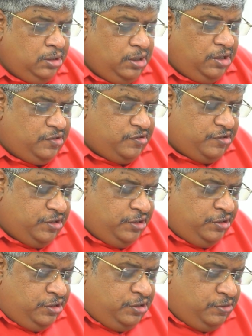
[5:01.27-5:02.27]
has
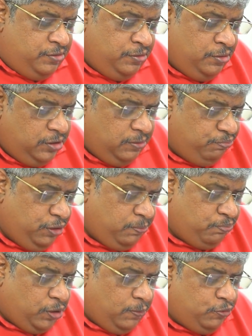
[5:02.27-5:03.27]
rented a
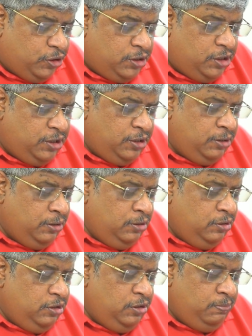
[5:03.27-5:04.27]
big property
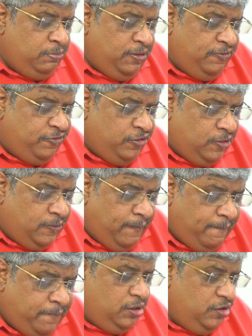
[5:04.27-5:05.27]
in Mayfield.
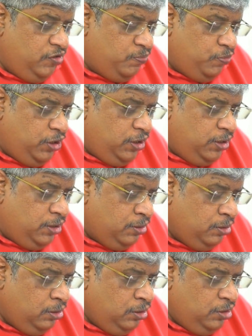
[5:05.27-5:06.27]
He is
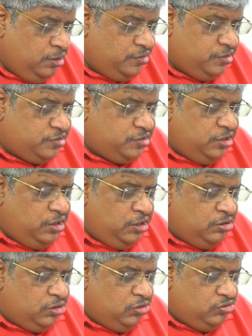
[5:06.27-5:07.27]
paying
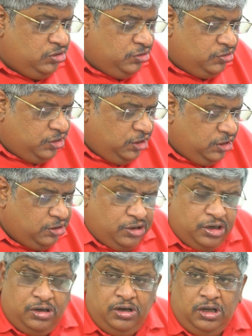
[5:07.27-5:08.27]

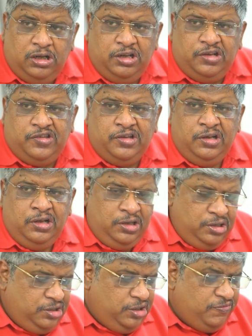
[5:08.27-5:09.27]
$69,300
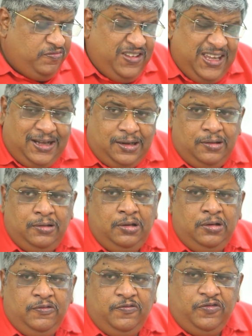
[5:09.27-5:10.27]
a week
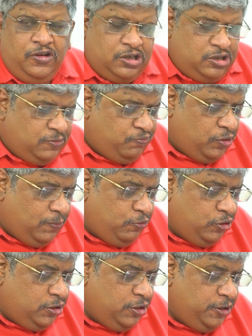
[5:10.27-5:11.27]
for that
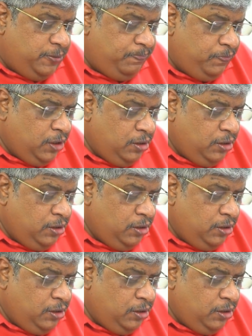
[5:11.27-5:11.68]
property,